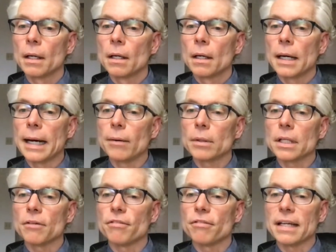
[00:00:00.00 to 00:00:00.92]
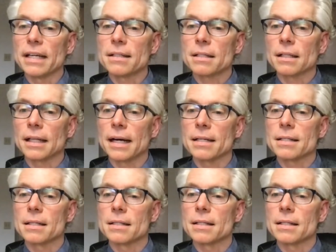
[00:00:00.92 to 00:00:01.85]
How will advanced
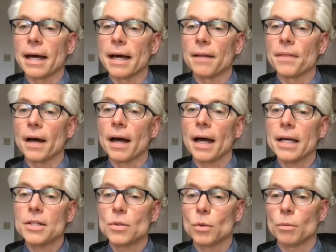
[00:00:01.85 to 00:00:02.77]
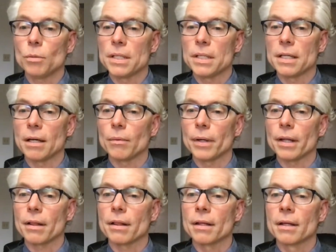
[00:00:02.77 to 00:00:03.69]
classes at the high school be dealt
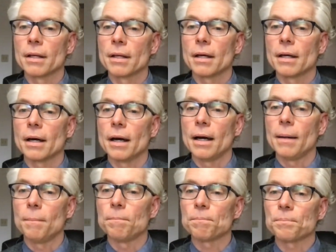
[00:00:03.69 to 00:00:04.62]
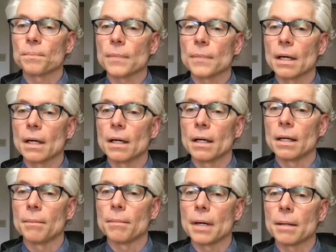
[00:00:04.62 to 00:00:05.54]
with?
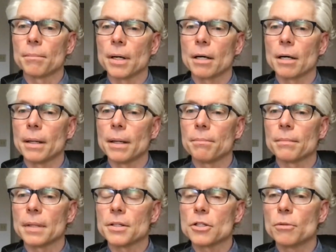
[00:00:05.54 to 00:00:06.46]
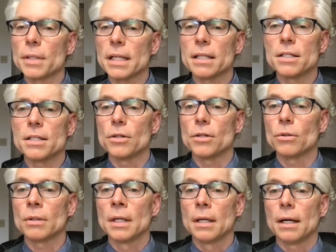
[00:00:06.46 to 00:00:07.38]
Barb, I'm assuming that's you.
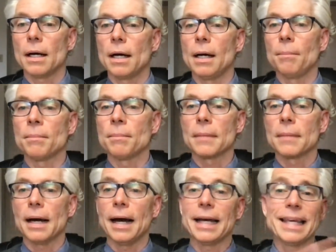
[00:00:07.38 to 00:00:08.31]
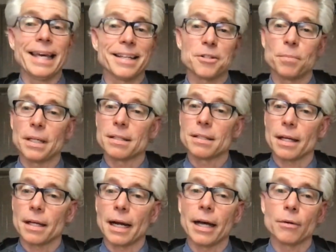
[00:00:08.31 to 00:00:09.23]
I can't speak to that.
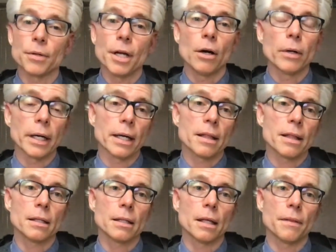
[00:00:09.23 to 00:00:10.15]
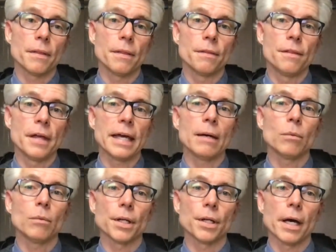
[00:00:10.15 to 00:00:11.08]
I don't know, and I think that they
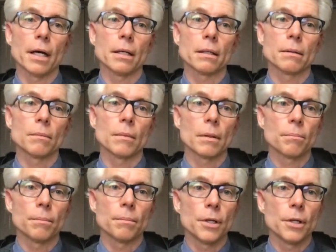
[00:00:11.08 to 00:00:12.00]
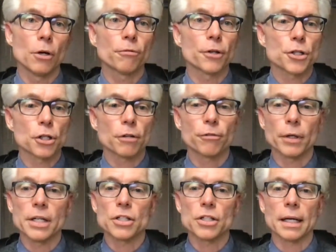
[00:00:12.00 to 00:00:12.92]
will not know for sure for
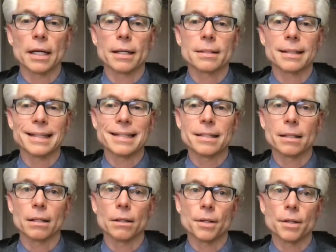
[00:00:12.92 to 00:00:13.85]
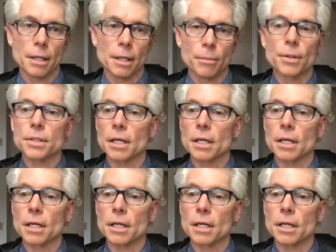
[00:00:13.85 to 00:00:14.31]
each class until the numbers come